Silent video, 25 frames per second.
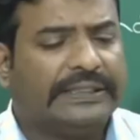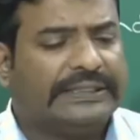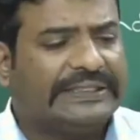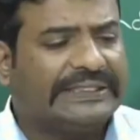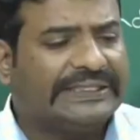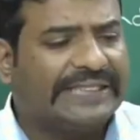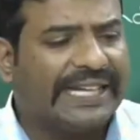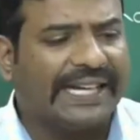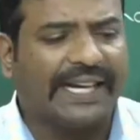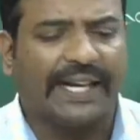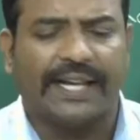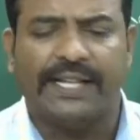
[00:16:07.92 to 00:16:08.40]

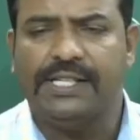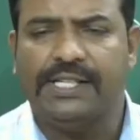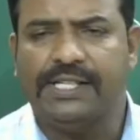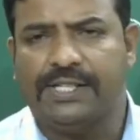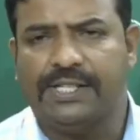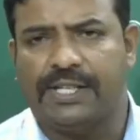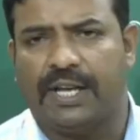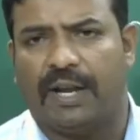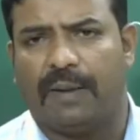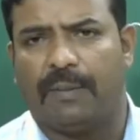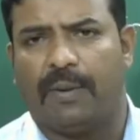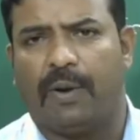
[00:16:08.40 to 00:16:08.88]

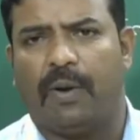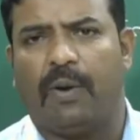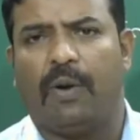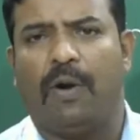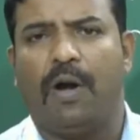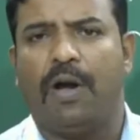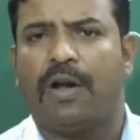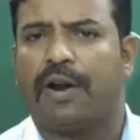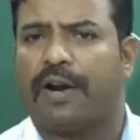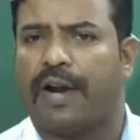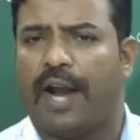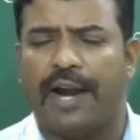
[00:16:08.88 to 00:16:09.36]
Second step,
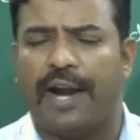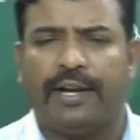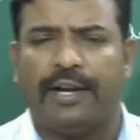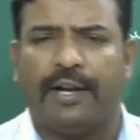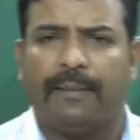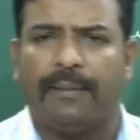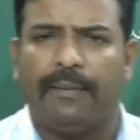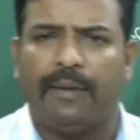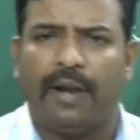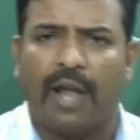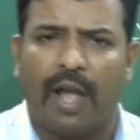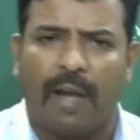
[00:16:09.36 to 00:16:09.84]

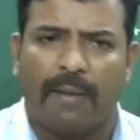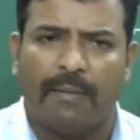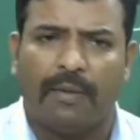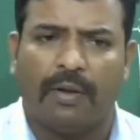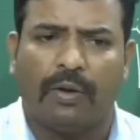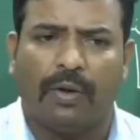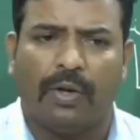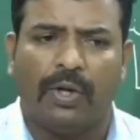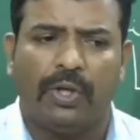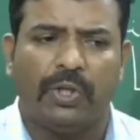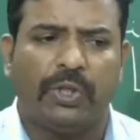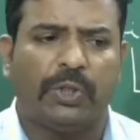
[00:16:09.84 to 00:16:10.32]
randomly I
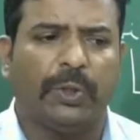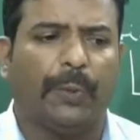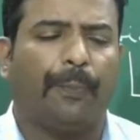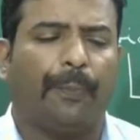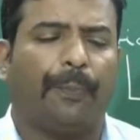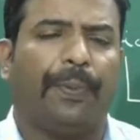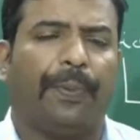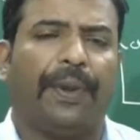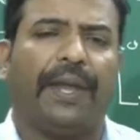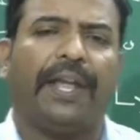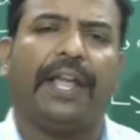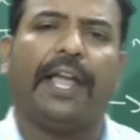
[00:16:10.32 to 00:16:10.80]
am going to
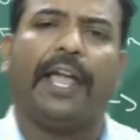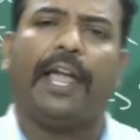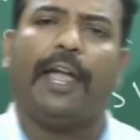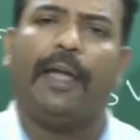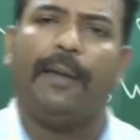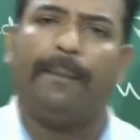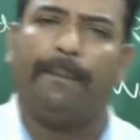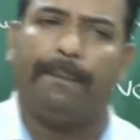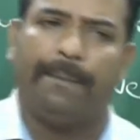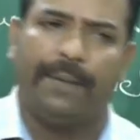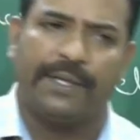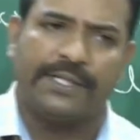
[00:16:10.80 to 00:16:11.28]
pick
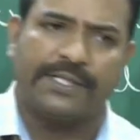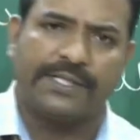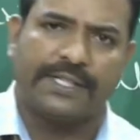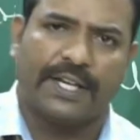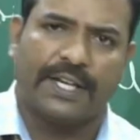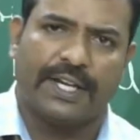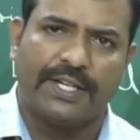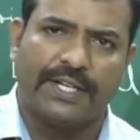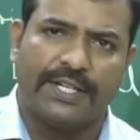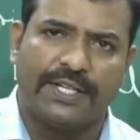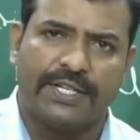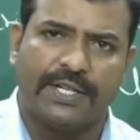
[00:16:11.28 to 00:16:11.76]
a
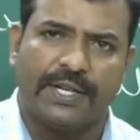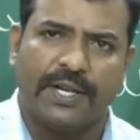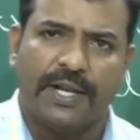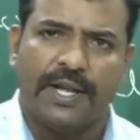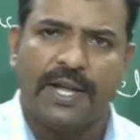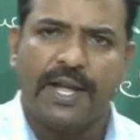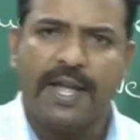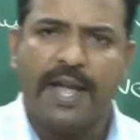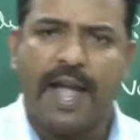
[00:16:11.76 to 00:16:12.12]
biscuit